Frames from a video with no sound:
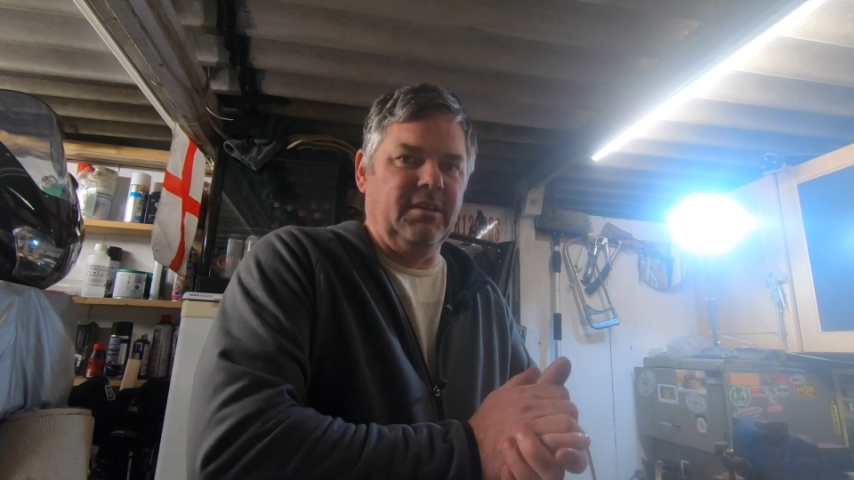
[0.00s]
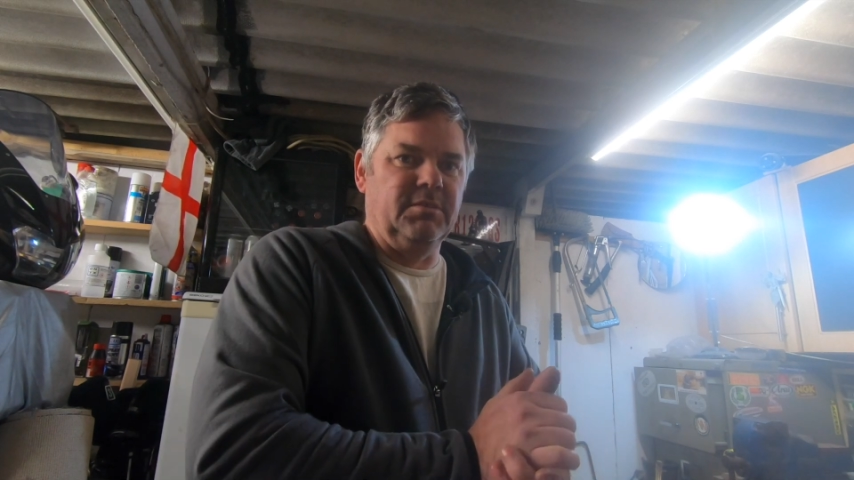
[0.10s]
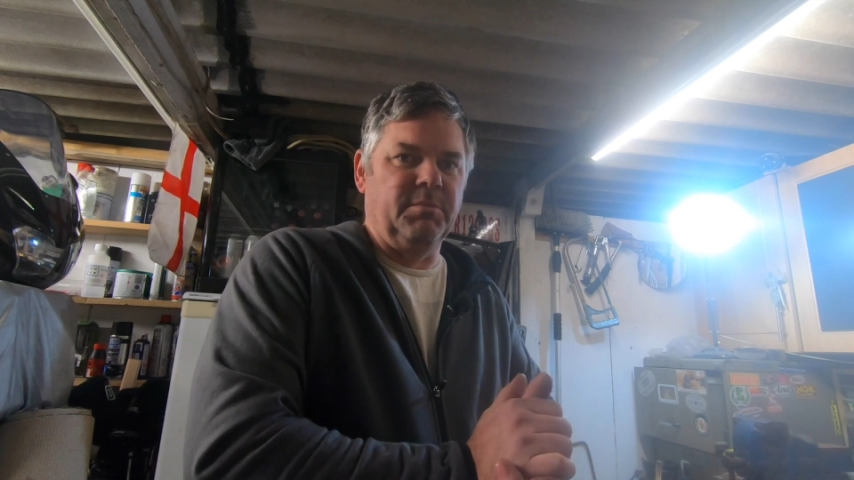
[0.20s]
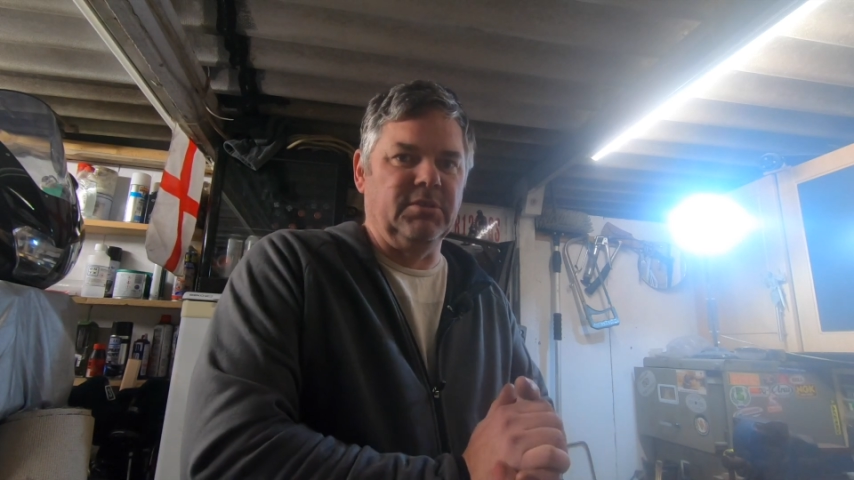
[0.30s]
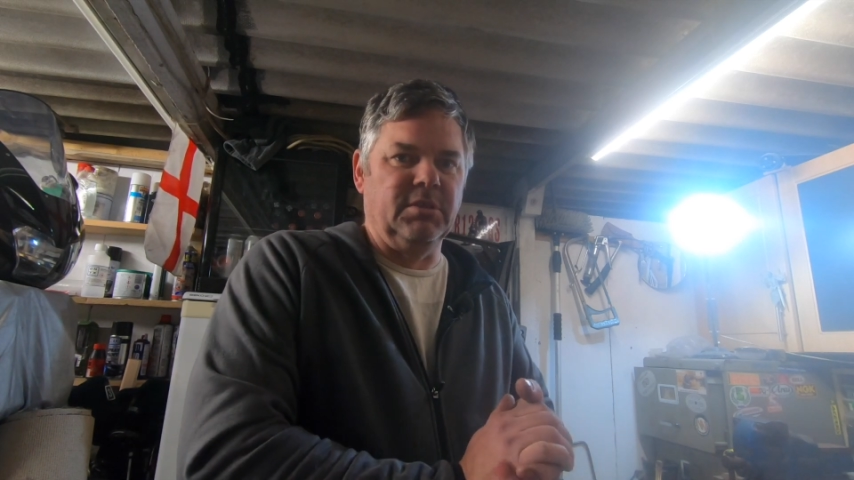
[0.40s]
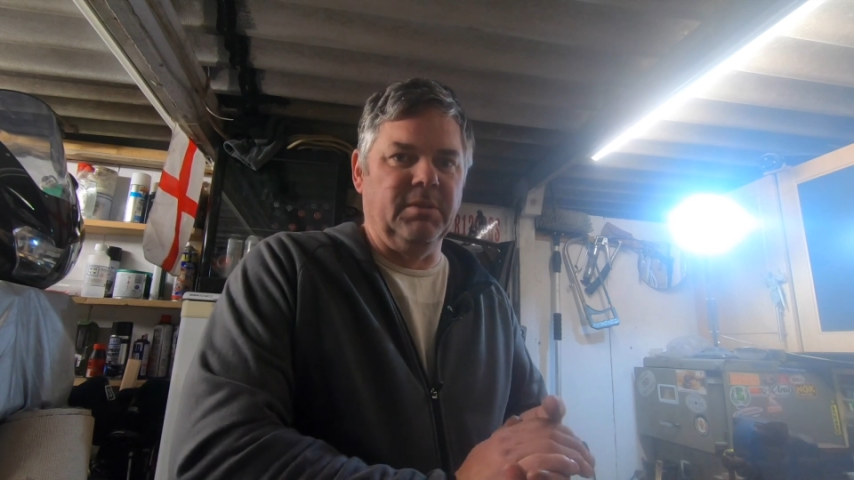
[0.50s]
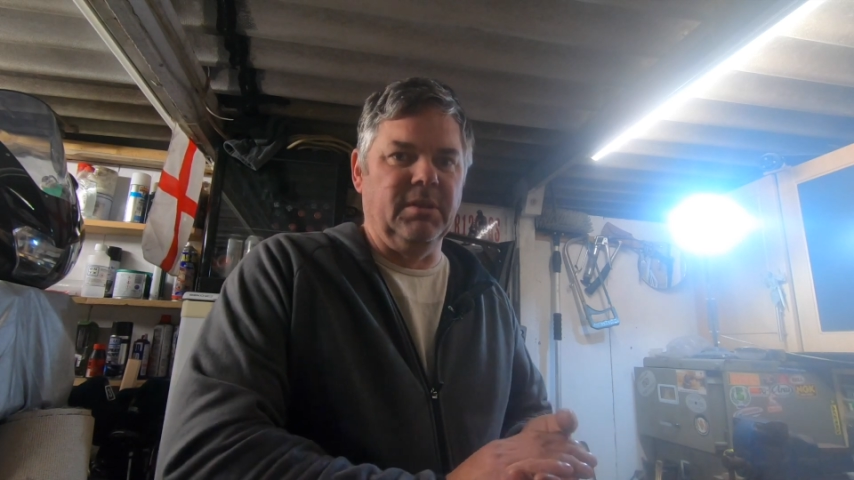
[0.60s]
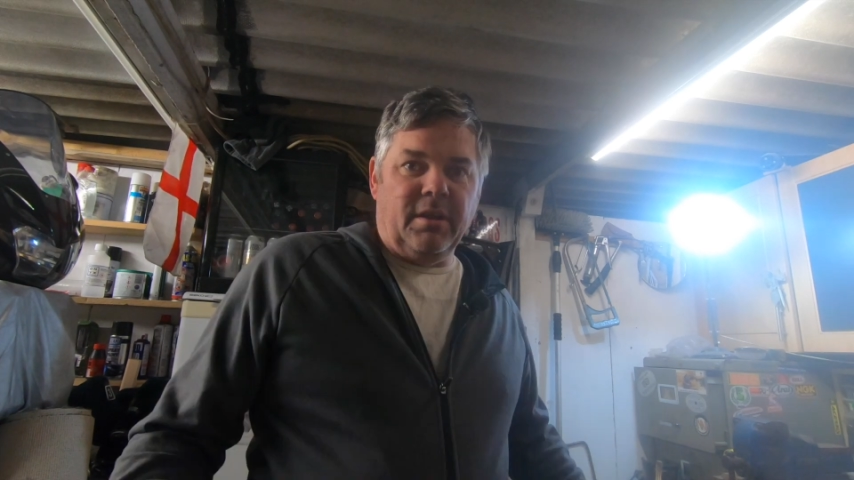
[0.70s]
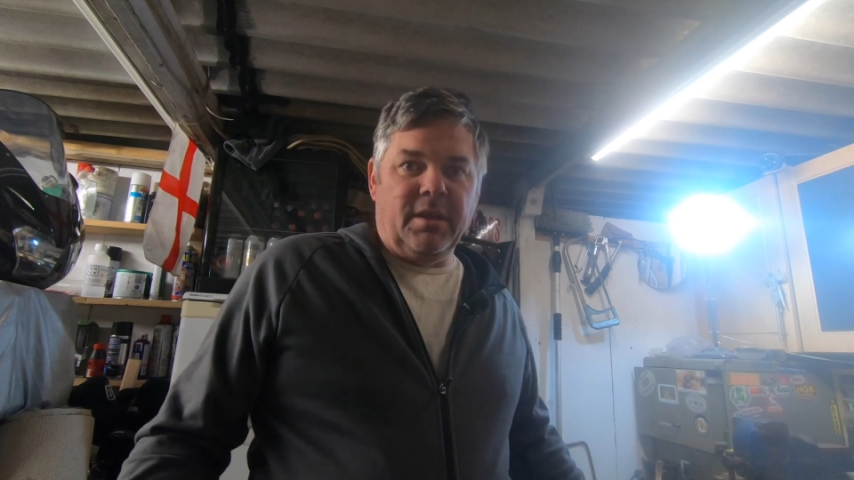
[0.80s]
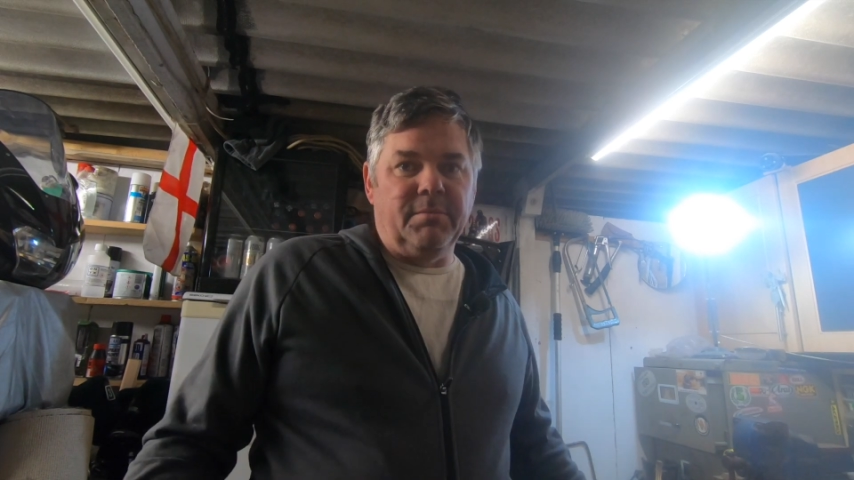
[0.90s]
as possible.
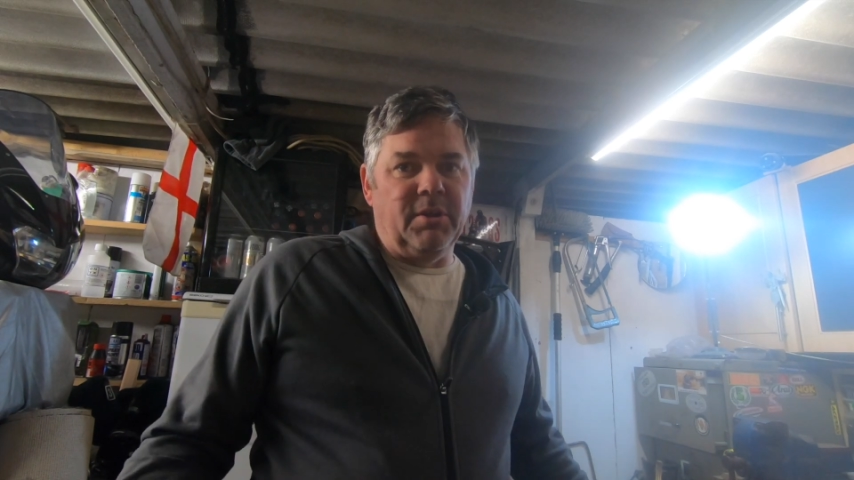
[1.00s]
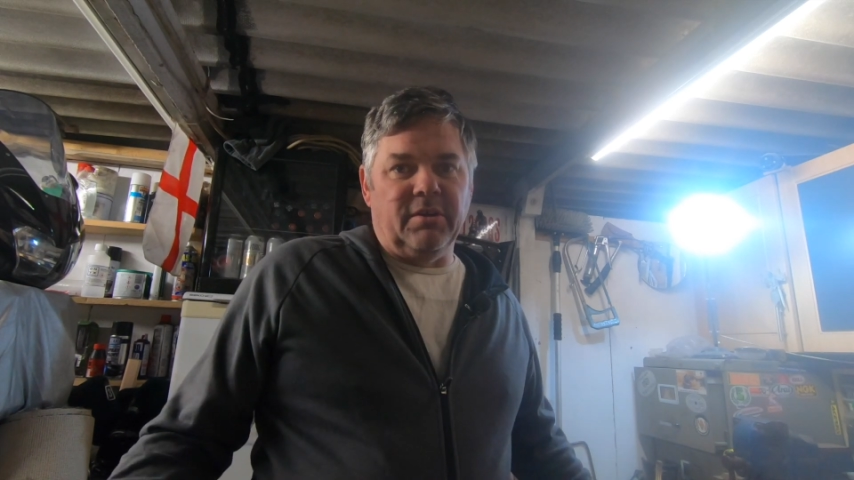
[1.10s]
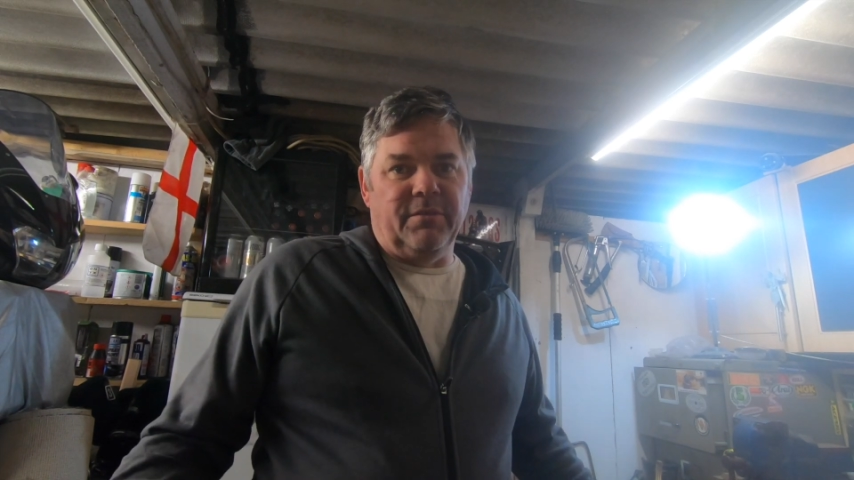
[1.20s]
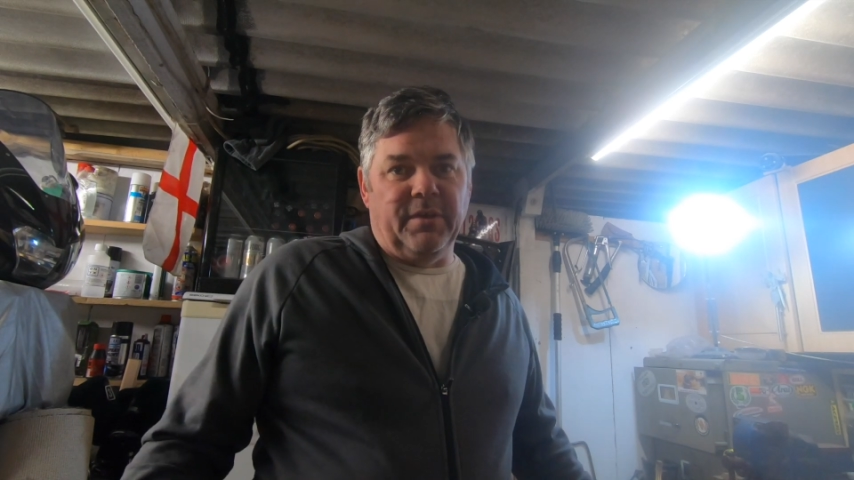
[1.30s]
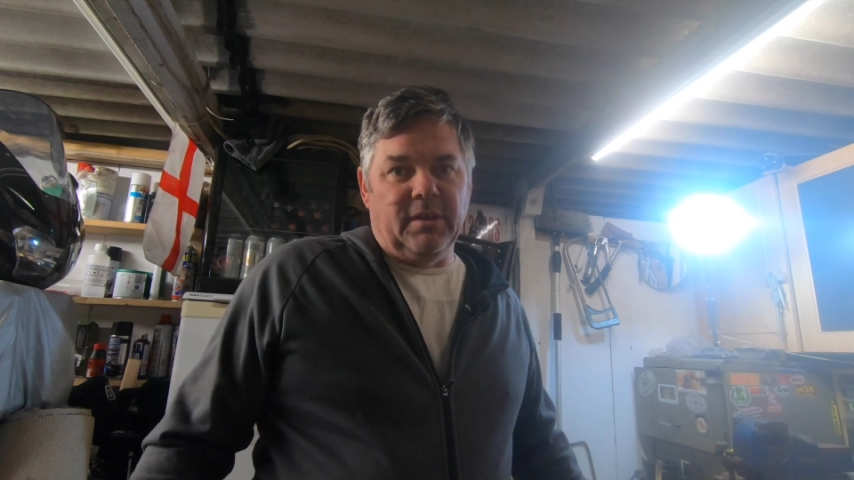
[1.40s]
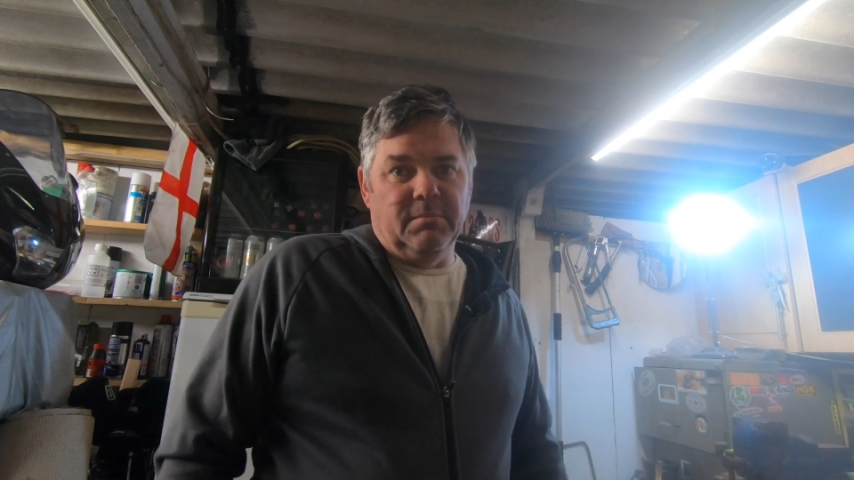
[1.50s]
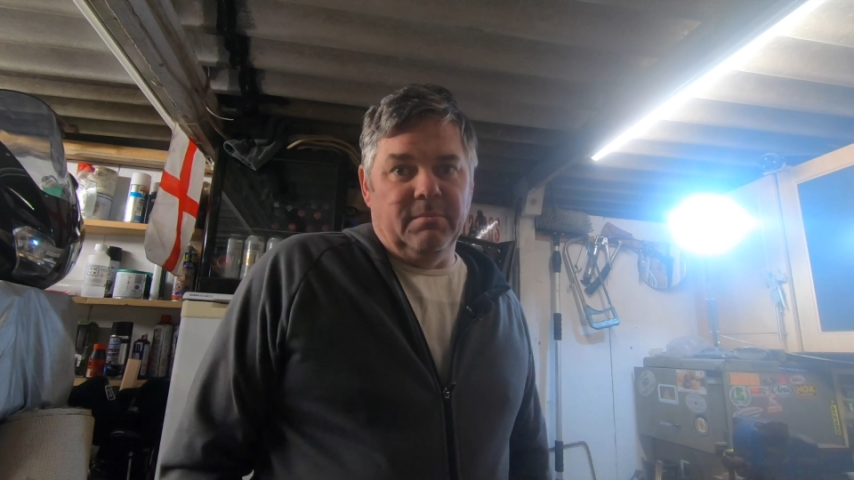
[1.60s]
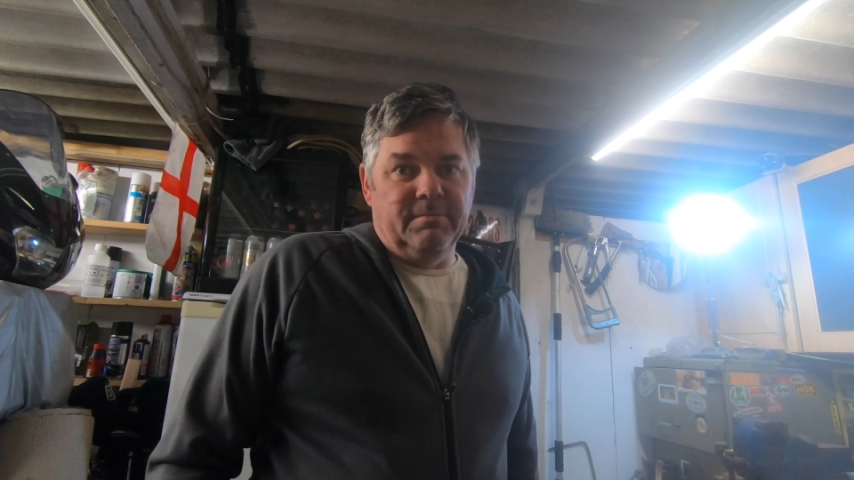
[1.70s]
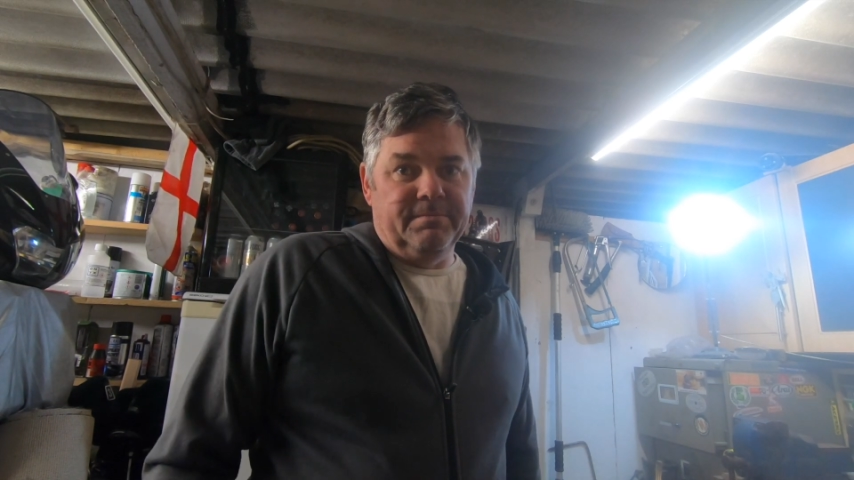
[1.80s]
I'm not going to film